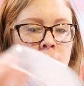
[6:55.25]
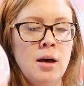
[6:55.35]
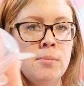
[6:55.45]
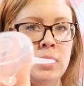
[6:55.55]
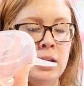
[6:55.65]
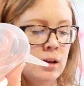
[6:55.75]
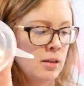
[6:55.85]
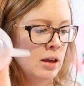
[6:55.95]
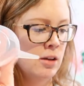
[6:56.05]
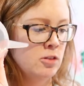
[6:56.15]
A meat,
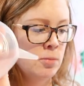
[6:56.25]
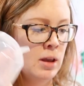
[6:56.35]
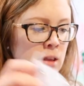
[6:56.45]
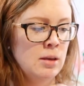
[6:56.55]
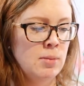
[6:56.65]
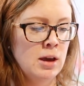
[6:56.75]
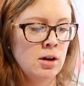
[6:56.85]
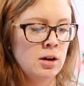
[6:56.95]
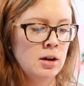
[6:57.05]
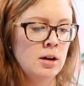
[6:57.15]
like a slightly
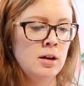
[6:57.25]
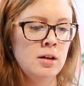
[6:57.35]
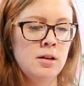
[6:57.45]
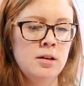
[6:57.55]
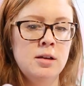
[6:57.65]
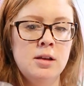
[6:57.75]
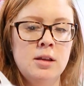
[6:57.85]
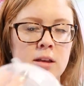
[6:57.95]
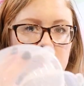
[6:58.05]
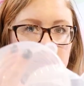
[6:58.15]
bigger
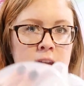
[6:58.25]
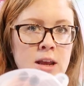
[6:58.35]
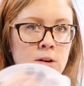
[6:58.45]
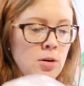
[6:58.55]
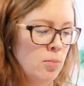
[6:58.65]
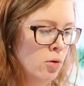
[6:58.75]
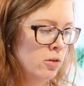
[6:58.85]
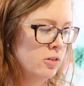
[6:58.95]
standard bowl